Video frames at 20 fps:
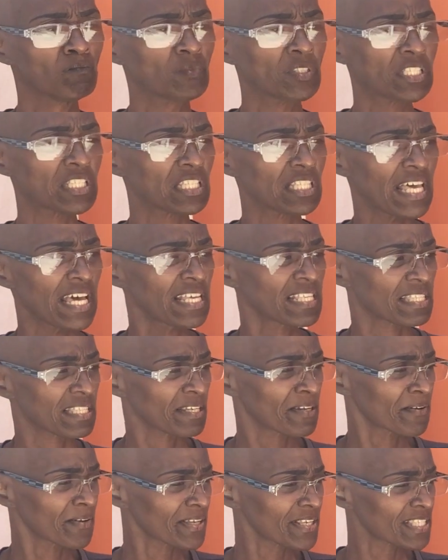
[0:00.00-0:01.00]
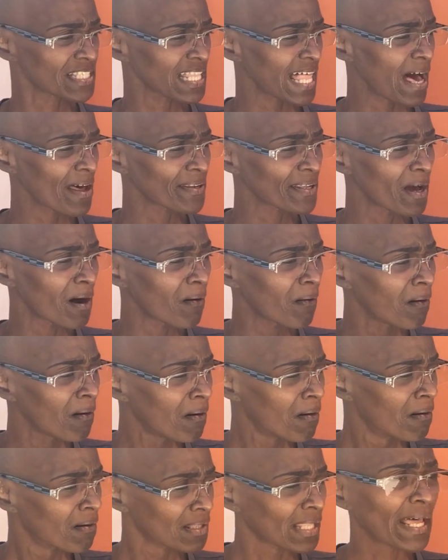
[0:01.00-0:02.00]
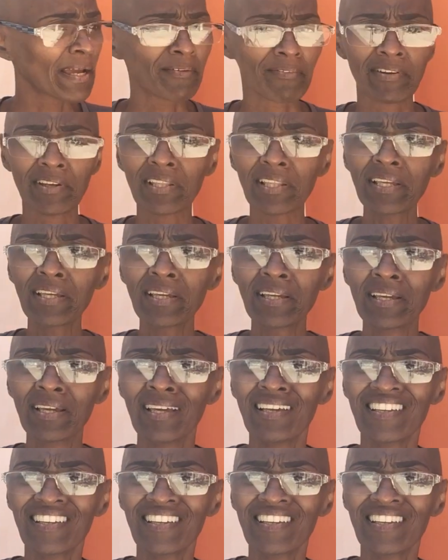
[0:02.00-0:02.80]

is it that serious, Claudio? Like, really?